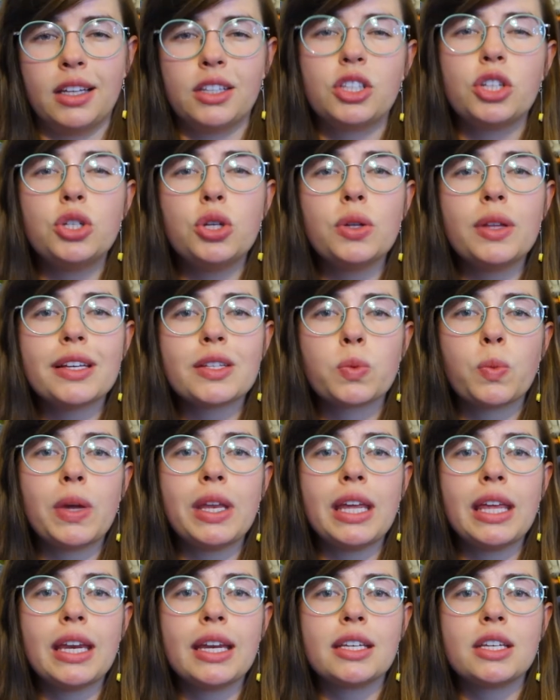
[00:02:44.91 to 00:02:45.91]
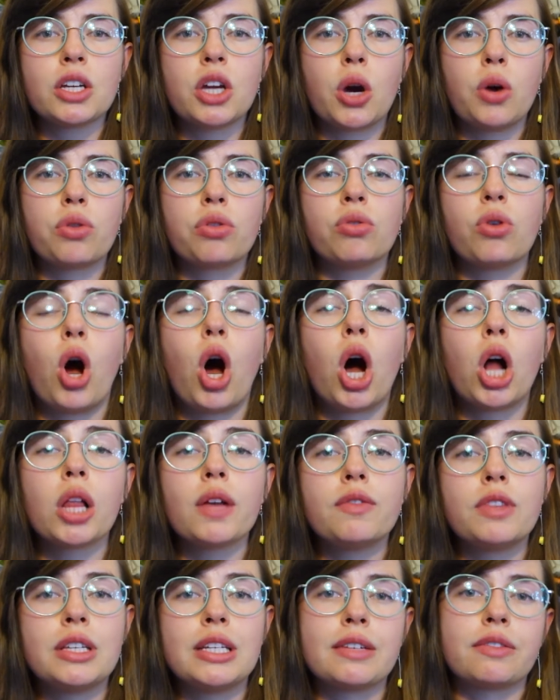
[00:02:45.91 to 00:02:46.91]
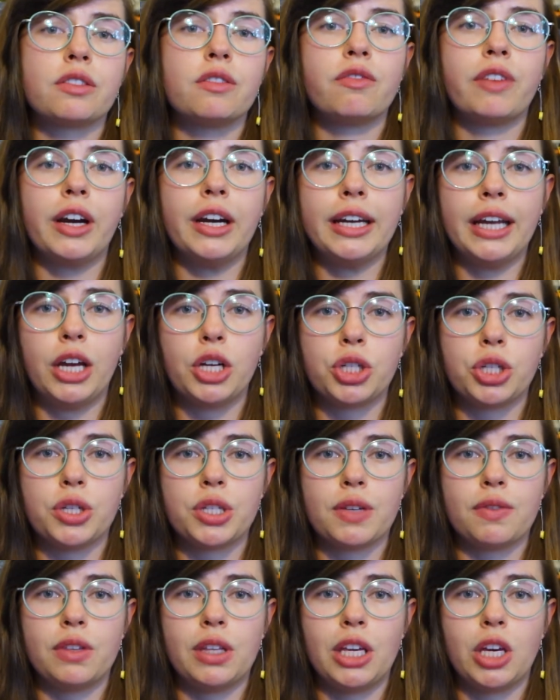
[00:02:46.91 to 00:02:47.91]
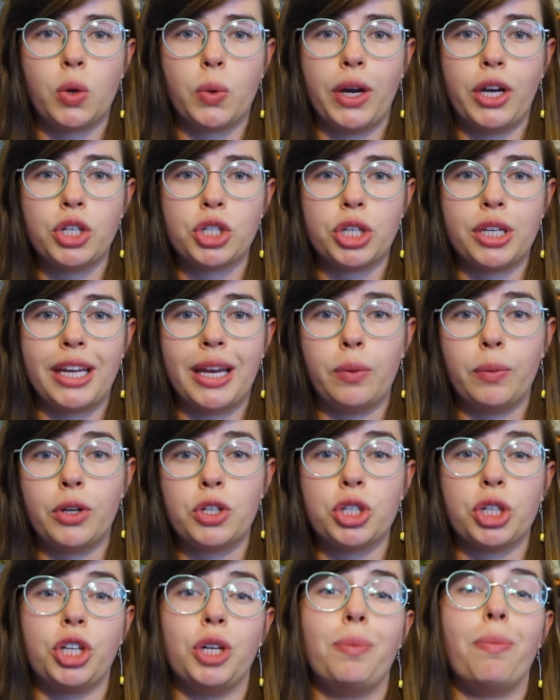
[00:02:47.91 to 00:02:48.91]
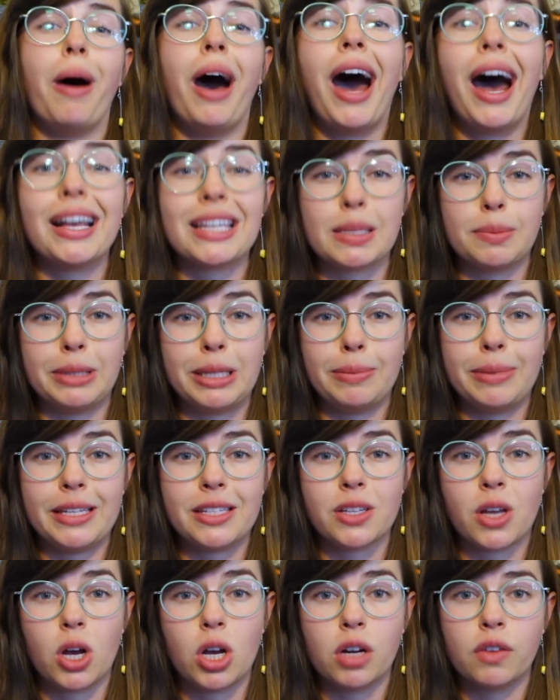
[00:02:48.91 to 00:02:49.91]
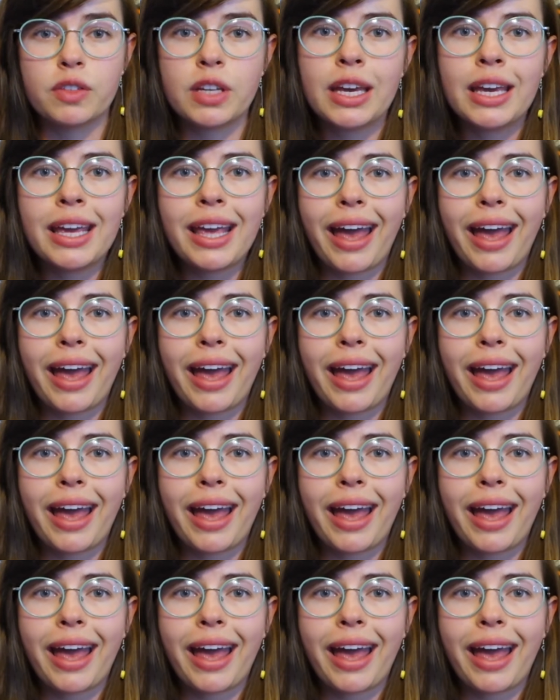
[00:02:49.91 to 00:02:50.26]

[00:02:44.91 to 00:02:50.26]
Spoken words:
To do this, we needed to go through all of the different variations of the equation in which it could possibly be solved.